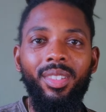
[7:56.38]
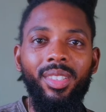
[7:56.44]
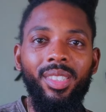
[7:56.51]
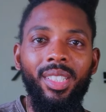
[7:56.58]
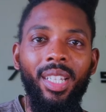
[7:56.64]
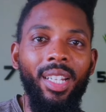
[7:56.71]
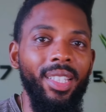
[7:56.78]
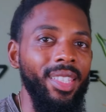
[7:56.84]

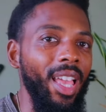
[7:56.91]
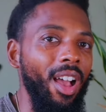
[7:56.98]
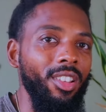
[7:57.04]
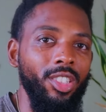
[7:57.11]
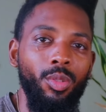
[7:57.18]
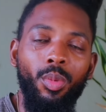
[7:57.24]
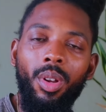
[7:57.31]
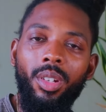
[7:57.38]
saying
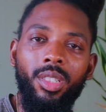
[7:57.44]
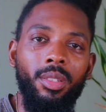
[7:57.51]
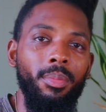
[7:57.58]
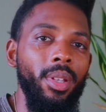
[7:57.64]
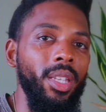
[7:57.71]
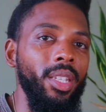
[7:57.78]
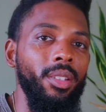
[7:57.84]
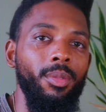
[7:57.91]
1,000 words a
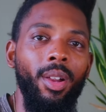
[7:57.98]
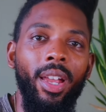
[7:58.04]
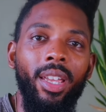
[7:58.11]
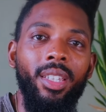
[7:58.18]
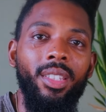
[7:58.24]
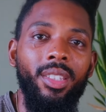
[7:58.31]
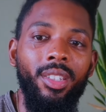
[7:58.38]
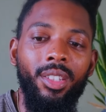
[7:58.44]
minute.
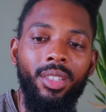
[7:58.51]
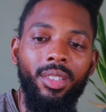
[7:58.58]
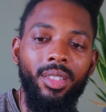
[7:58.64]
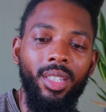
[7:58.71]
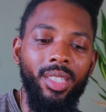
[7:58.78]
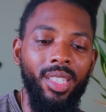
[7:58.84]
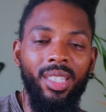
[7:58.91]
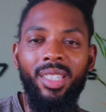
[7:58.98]
Right.
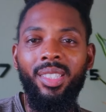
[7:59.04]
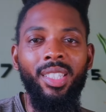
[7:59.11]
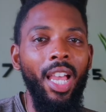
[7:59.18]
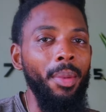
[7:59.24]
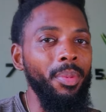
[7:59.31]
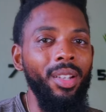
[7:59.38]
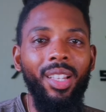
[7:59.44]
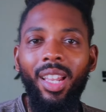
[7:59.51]
This isn't
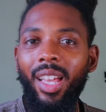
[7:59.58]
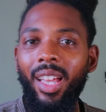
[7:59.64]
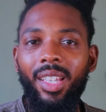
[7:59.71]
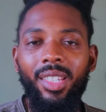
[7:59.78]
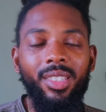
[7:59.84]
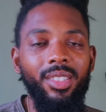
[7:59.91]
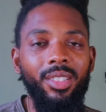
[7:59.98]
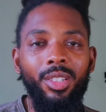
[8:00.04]
typing
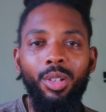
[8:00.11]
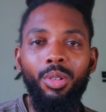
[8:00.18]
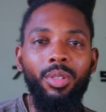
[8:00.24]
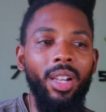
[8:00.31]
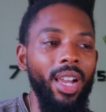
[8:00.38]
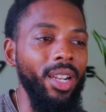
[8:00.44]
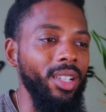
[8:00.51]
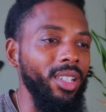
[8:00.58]
class. You don't
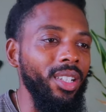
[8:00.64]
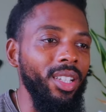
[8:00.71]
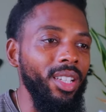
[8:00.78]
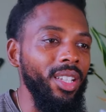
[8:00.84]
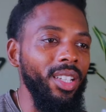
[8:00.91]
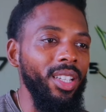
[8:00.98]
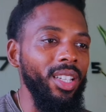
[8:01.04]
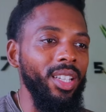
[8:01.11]
to
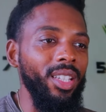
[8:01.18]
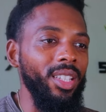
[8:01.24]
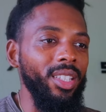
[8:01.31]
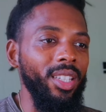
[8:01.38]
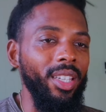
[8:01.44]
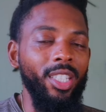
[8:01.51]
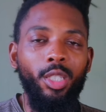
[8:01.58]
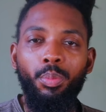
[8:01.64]

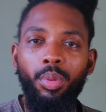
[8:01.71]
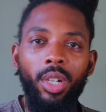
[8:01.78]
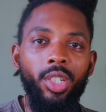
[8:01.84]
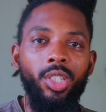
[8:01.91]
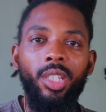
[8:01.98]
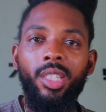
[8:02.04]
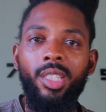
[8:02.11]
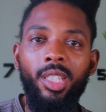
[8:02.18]

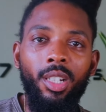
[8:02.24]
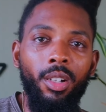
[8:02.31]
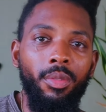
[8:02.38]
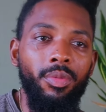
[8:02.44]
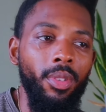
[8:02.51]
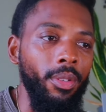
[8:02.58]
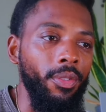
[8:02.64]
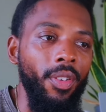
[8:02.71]
express
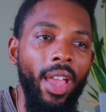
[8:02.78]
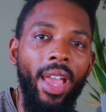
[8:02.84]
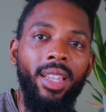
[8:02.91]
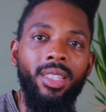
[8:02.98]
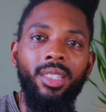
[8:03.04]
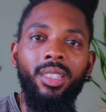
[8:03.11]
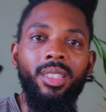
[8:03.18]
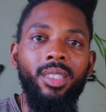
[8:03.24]
yourself the
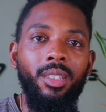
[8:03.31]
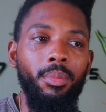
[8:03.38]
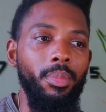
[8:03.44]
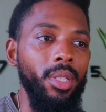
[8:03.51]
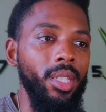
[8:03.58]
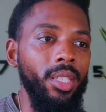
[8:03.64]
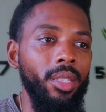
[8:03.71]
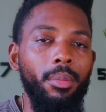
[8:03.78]
fastest to
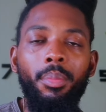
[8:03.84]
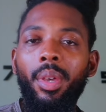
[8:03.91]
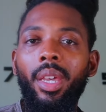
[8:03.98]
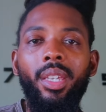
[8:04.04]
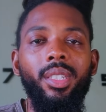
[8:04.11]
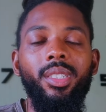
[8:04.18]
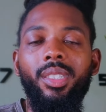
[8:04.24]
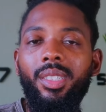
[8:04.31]
be the
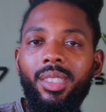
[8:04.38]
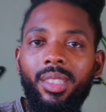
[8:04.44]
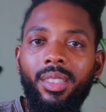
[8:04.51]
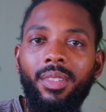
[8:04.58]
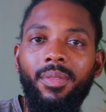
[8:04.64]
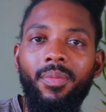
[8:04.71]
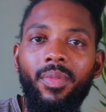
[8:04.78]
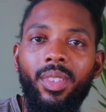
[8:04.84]
best.
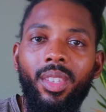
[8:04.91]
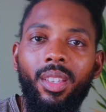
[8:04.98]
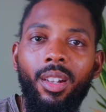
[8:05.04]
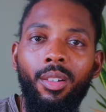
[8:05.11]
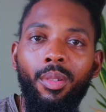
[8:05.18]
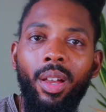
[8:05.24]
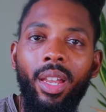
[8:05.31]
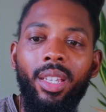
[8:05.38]

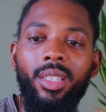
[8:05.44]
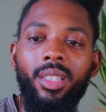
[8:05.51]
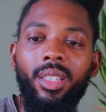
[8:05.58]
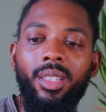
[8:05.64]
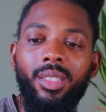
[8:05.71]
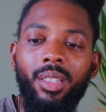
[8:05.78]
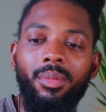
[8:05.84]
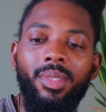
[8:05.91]
All right.
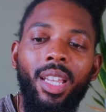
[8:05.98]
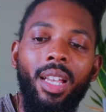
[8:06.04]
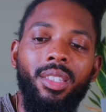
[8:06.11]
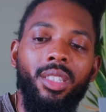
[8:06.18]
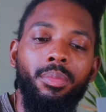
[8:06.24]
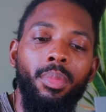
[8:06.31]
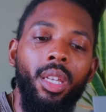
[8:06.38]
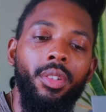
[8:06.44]
Sometimes
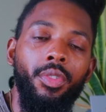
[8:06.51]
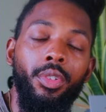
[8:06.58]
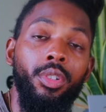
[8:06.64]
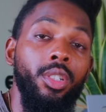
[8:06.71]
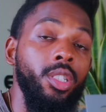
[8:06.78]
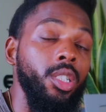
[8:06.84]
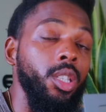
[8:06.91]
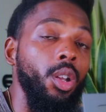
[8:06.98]
it's best for you
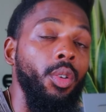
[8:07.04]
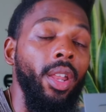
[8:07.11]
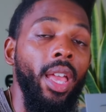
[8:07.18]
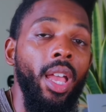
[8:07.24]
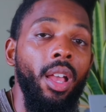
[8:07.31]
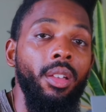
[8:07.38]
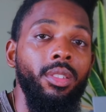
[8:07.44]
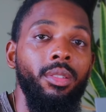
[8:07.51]
to slow
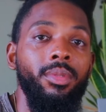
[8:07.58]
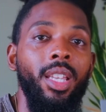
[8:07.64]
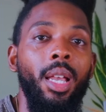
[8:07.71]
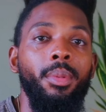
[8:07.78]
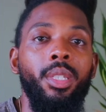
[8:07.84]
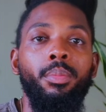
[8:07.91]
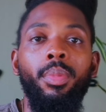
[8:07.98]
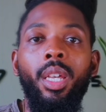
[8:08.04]
down.
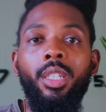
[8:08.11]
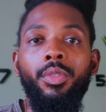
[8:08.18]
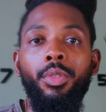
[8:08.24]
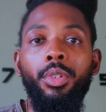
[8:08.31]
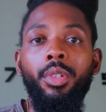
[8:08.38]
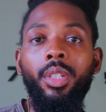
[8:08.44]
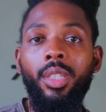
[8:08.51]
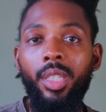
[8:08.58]
Sometimes it's best for
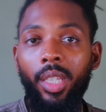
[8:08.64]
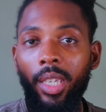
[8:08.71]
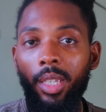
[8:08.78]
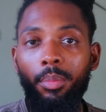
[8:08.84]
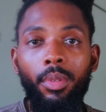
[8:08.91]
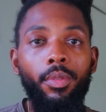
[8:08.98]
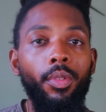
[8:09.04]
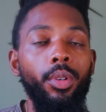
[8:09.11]
you to
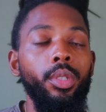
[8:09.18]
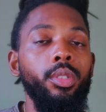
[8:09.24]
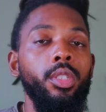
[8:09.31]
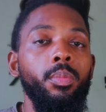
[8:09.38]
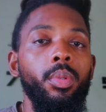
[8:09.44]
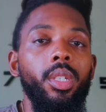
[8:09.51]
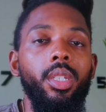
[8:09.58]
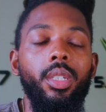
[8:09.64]
think before you
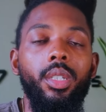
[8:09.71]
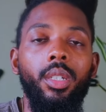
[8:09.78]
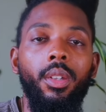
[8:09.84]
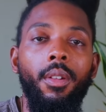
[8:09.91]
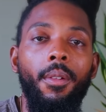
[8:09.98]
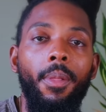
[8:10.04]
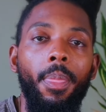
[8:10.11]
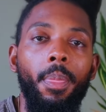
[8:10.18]
speak.
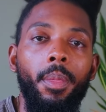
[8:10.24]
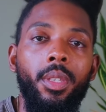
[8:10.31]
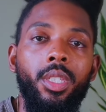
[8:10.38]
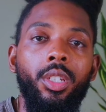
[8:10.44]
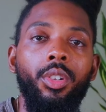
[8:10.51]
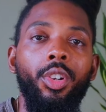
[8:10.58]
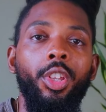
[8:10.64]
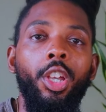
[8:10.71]
This
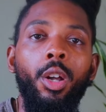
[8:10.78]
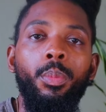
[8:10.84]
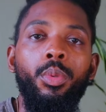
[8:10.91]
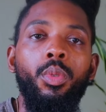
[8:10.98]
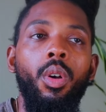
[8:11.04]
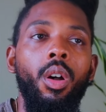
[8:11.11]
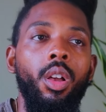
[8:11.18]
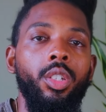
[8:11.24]
is going to help
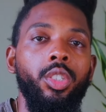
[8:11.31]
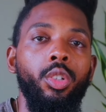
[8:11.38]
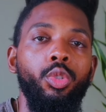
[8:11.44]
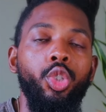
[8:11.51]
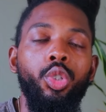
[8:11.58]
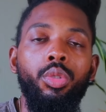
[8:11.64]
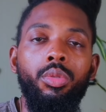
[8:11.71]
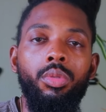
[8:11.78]
you also
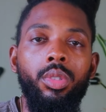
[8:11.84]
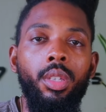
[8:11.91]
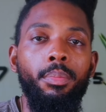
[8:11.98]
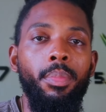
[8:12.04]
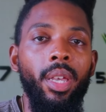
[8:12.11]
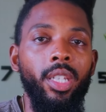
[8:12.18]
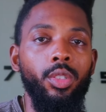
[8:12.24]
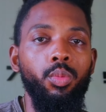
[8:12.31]
choose the
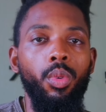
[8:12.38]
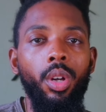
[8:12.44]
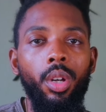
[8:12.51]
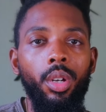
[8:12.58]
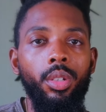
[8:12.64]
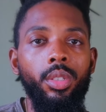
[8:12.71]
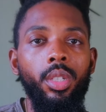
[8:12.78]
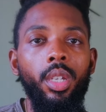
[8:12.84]
best
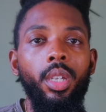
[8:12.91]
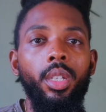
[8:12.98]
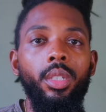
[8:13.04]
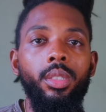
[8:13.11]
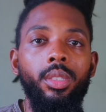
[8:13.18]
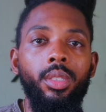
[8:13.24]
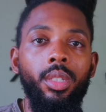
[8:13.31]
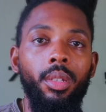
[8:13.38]
words
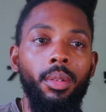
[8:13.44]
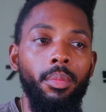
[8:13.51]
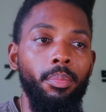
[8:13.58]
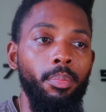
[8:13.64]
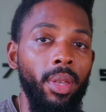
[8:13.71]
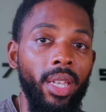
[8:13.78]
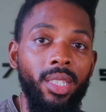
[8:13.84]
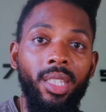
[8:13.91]
to
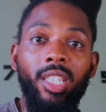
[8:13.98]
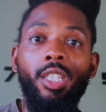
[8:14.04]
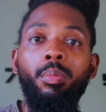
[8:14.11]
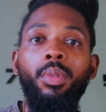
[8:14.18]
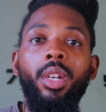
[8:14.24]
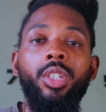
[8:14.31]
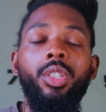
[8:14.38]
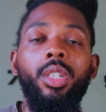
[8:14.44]
best
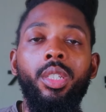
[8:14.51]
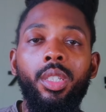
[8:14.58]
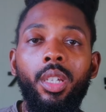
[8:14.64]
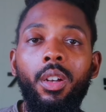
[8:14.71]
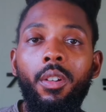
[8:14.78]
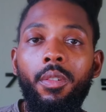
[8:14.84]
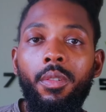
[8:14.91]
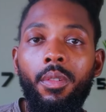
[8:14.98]
express
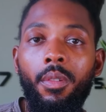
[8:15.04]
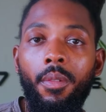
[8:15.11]
yourself,